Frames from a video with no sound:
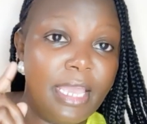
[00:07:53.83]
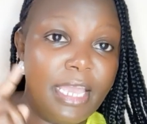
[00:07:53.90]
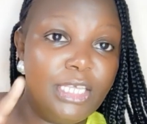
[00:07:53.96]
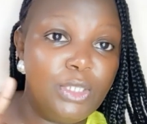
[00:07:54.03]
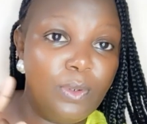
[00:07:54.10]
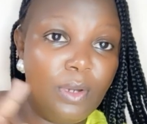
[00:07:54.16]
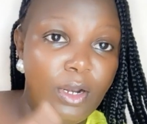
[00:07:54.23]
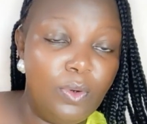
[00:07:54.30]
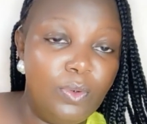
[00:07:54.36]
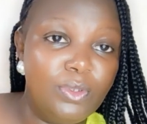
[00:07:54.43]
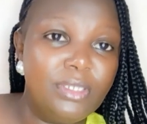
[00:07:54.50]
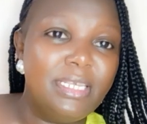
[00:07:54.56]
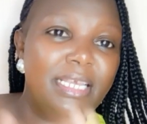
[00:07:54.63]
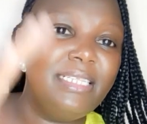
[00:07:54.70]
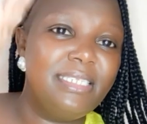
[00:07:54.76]
Izwe
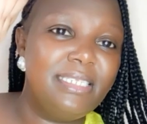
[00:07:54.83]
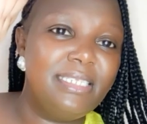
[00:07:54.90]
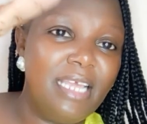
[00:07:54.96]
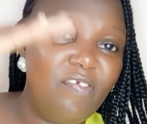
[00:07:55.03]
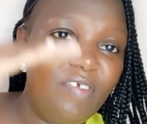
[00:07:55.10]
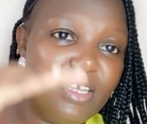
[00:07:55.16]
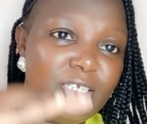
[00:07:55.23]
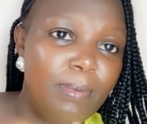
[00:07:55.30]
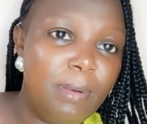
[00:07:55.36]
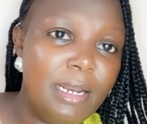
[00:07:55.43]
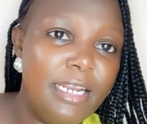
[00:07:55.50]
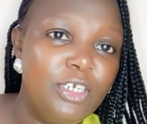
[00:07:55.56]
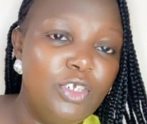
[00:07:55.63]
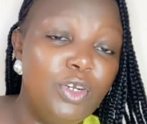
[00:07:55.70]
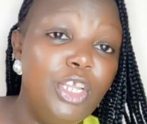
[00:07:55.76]
Loans. It's
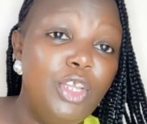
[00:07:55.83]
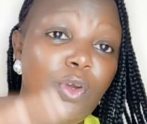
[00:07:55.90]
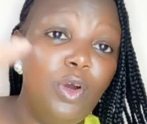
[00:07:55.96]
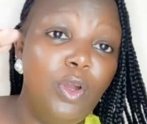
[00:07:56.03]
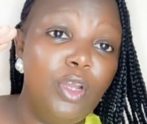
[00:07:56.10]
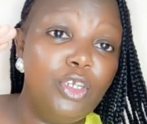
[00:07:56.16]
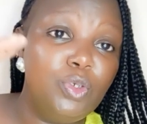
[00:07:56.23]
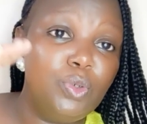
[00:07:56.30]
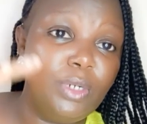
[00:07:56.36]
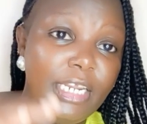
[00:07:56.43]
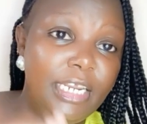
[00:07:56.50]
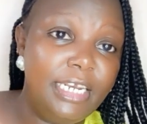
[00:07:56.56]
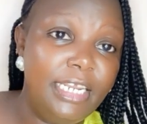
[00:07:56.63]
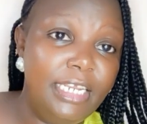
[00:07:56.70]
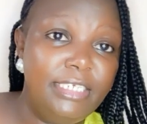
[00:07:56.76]
self-explanatory. You're going to
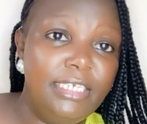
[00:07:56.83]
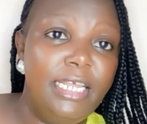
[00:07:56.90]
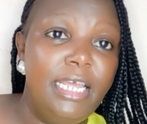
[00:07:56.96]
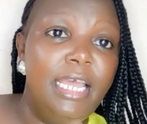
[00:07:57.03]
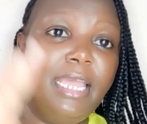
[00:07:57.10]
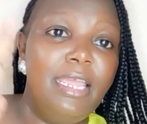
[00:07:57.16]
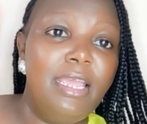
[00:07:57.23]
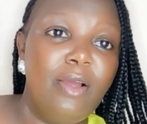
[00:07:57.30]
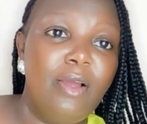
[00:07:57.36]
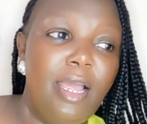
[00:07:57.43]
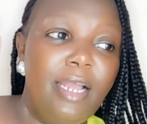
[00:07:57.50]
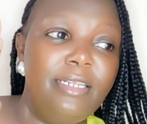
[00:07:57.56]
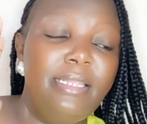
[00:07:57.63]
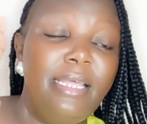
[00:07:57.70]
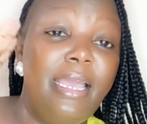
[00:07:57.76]
read it,
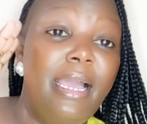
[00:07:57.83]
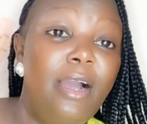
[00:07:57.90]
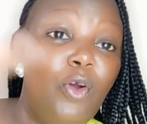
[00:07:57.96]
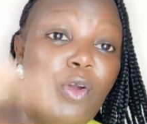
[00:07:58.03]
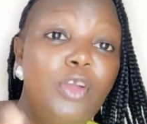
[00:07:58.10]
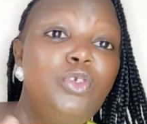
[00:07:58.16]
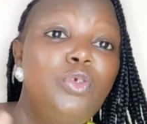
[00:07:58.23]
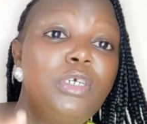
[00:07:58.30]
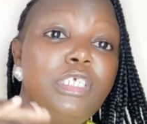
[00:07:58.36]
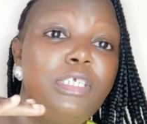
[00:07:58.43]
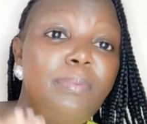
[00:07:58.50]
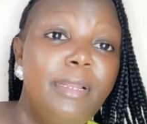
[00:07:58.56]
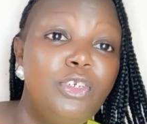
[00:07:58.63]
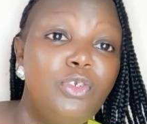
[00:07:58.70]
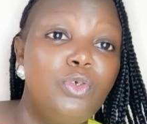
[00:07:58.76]
and they are going to
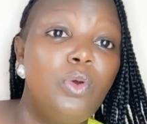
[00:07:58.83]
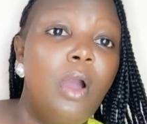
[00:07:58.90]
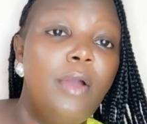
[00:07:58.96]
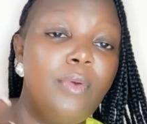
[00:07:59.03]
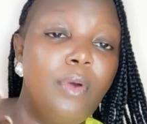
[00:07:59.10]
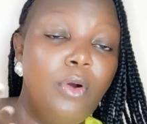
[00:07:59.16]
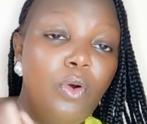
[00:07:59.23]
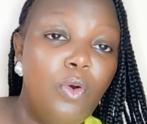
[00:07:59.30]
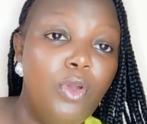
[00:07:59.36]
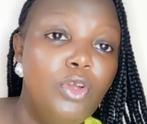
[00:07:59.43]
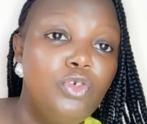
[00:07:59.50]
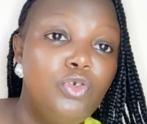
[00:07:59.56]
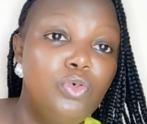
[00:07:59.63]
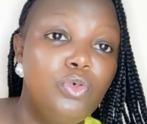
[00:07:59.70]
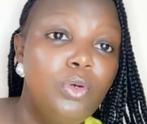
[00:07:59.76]
explain to you how you're
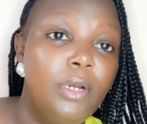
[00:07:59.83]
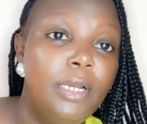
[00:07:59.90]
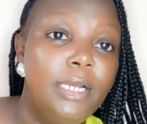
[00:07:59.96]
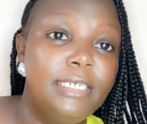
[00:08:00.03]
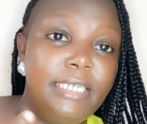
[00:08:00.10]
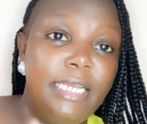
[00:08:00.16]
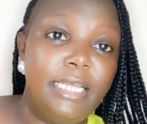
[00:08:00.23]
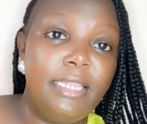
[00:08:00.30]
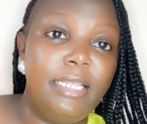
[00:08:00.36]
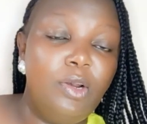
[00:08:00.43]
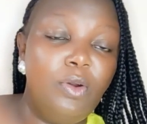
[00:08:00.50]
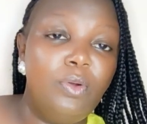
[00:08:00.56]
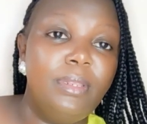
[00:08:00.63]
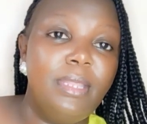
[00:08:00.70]
going to take the loan.